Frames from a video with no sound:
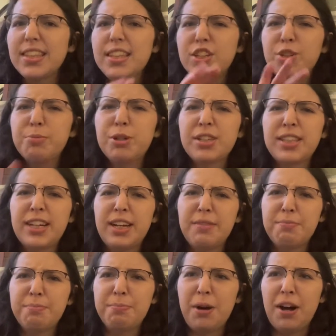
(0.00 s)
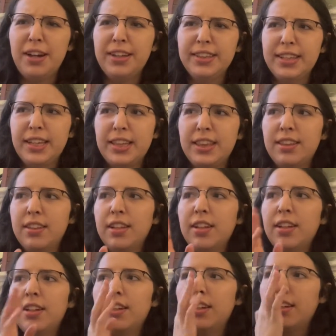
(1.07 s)
are books that I've bought in like
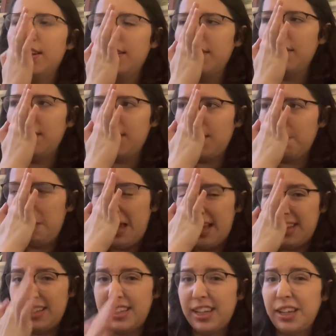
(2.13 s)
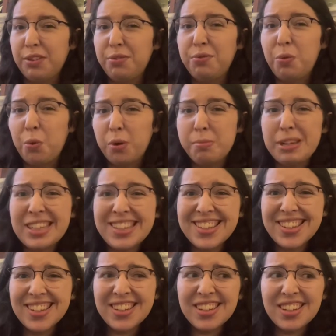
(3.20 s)
the past like 4
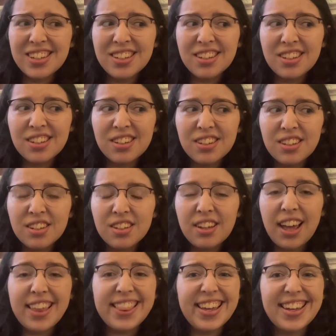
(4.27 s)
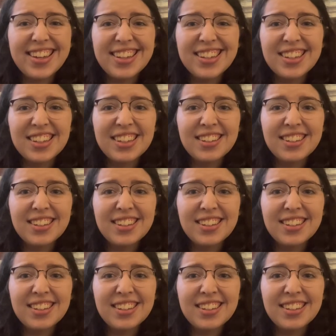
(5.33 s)
months, I think.